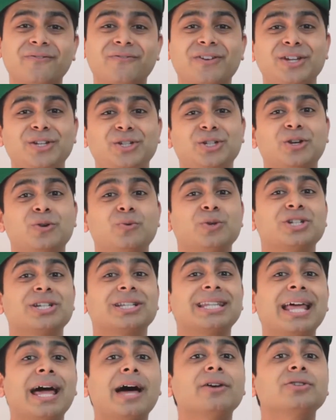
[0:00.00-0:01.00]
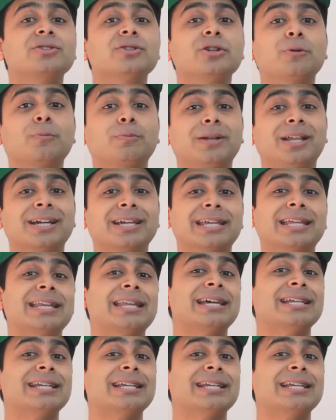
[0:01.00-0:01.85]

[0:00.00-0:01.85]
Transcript: feature which allows you to plug in